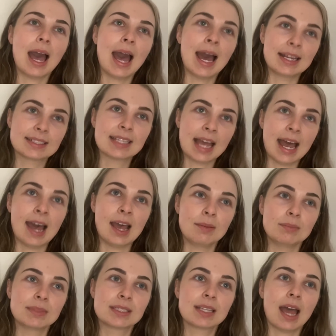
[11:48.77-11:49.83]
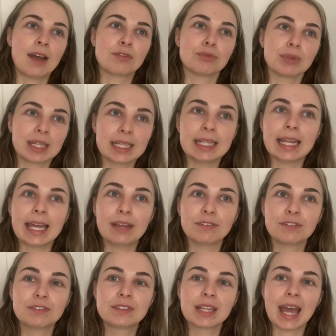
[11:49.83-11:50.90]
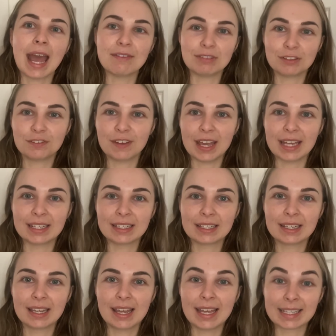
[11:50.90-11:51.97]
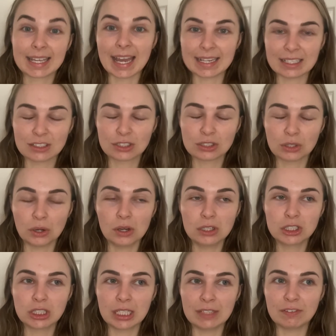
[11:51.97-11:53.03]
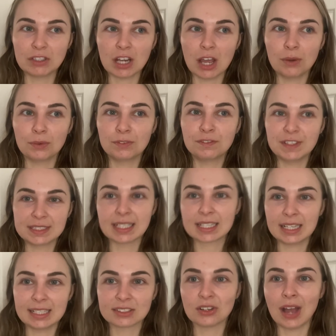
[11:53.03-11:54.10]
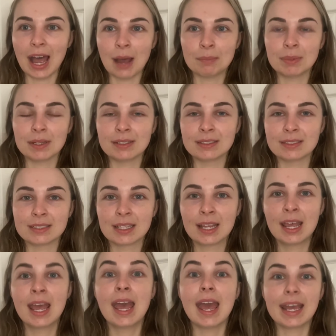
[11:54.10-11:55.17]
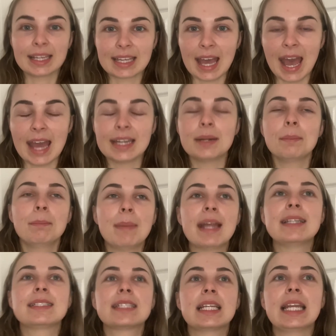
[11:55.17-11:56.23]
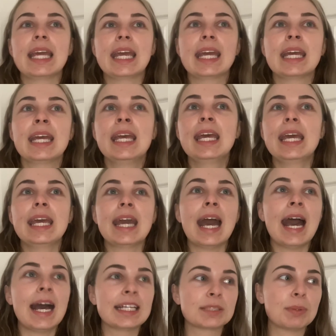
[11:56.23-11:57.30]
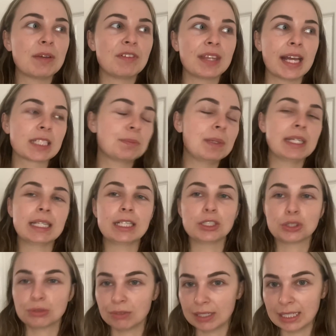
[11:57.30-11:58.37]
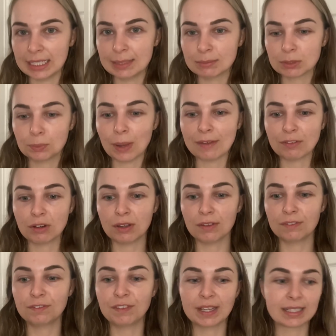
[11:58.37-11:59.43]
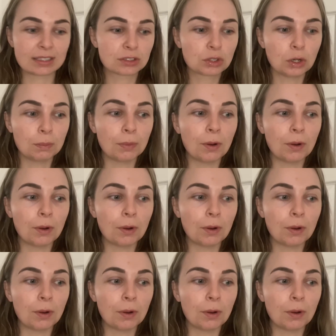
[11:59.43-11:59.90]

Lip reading: at times, I've relived everything again as such, even though physically it's not happened. Again, mentally it has, whether that's been in dreams, whether things come